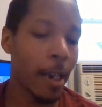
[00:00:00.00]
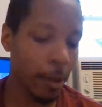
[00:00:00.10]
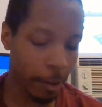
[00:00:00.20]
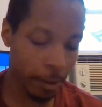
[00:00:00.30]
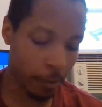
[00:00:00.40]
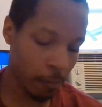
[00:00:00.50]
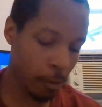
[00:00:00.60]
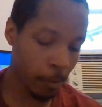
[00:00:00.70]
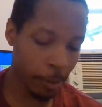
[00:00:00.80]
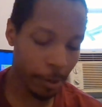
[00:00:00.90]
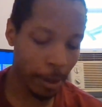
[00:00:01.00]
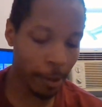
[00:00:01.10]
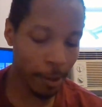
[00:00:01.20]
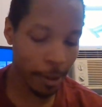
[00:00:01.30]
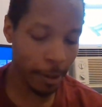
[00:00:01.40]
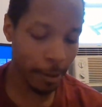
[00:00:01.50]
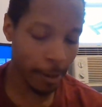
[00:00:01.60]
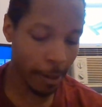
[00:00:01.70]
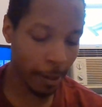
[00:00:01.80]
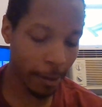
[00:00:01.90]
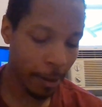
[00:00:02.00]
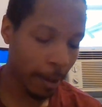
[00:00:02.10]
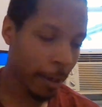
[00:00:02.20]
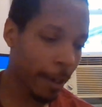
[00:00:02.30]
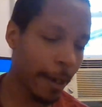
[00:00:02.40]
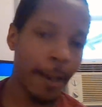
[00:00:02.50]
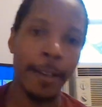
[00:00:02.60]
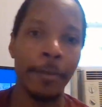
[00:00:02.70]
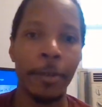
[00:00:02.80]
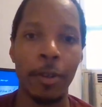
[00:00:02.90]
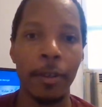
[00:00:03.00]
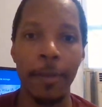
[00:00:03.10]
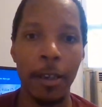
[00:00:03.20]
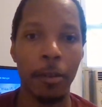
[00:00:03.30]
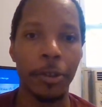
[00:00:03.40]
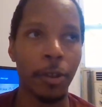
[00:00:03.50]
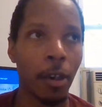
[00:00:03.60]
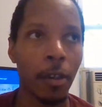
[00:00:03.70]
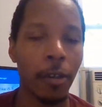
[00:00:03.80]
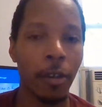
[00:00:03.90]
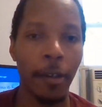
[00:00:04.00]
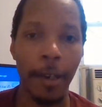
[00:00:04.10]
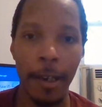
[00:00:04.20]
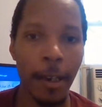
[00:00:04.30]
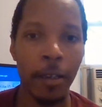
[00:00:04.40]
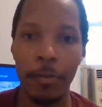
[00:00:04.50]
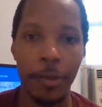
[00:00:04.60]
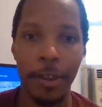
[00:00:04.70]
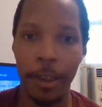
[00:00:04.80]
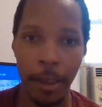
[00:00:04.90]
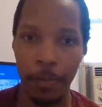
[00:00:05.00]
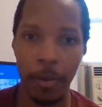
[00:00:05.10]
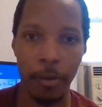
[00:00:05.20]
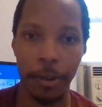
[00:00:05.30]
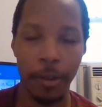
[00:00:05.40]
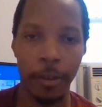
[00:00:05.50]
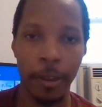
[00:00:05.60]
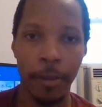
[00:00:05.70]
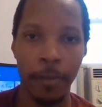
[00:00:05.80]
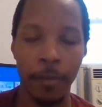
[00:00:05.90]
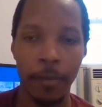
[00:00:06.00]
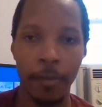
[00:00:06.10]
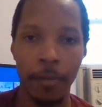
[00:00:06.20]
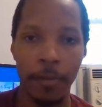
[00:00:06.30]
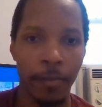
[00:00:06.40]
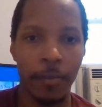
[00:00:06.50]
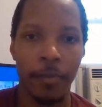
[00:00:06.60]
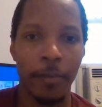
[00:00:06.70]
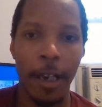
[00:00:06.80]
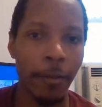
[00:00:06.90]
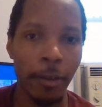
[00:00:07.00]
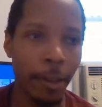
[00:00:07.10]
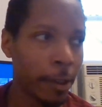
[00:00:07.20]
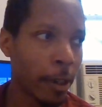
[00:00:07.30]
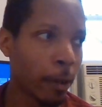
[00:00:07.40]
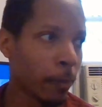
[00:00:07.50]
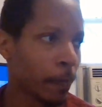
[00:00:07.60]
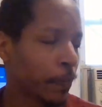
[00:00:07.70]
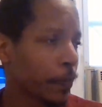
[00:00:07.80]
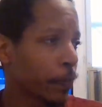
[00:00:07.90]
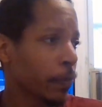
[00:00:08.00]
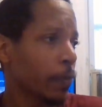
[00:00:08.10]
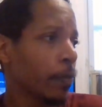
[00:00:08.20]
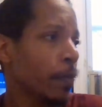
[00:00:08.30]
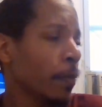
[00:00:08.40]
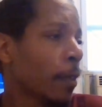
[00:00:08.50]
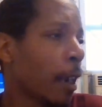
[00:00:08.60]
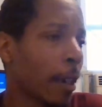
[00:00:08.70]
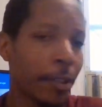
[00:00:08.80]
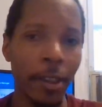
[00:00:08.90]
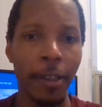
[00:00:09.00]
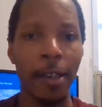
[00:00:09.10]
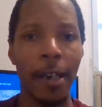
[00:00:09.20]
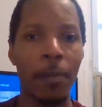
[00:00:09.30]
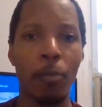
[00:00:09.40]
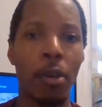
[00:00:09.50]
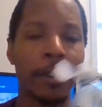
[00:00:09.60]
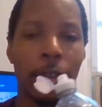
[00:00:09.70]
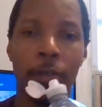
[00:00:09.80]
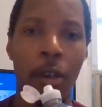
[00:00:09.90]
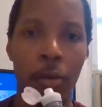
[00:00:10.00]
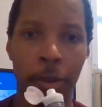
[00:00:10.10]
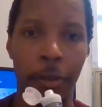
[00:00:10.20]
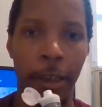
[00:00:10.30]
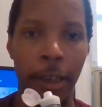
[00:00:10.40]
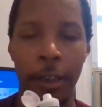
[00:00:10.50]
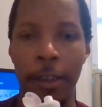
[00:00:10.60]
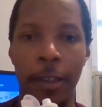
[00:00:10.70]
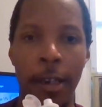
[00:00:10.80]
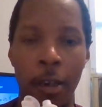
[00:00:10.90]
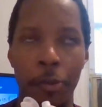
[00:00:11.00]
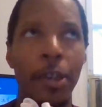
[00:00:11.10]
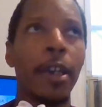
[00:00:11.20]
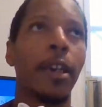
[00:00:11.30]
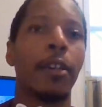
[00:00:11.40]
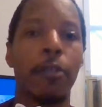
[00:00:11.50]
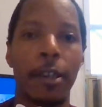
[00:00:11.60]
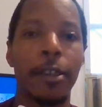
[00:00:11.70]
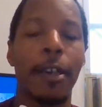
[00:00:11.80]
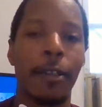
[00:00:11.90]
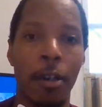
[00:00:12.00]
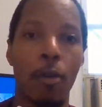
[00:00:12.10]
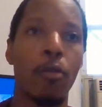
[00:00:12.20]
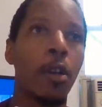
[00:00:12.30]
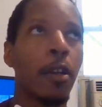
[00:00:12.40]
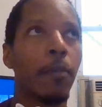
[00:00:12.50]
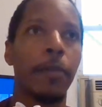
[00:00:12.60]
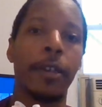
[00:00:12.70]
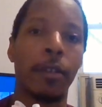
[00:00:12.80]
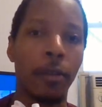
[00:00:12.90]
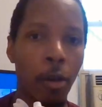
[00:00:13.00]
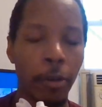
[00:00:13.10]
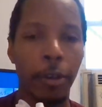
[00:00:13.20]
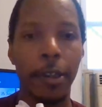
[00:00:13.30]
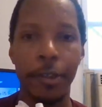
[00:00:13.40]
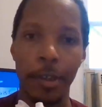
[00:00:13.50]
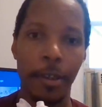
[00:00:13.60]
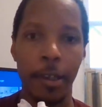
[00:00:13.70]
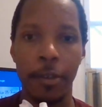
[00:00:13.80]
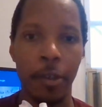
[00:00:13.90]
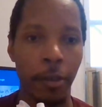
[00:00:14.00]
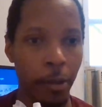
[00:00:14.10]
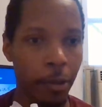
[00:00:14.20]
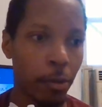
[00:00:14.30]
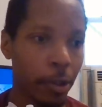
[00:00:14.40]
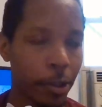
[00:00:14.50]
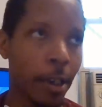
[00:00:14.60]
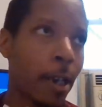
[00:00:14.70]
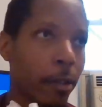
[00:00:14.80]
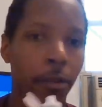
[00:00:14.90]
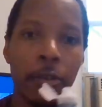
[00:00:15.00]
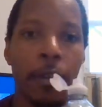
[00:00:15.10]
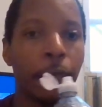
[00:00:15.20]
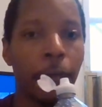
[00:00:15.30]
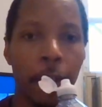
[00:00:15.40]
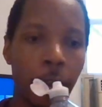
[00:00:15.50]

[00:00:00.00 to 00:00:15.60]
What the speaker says: I know there's a rumor saying that Adam is going to be her stalker. I don't see it personally. I really don't. I see the guy more as a loner than anything else. And granted, I know being a loner can sit there and turn you into a stalker if,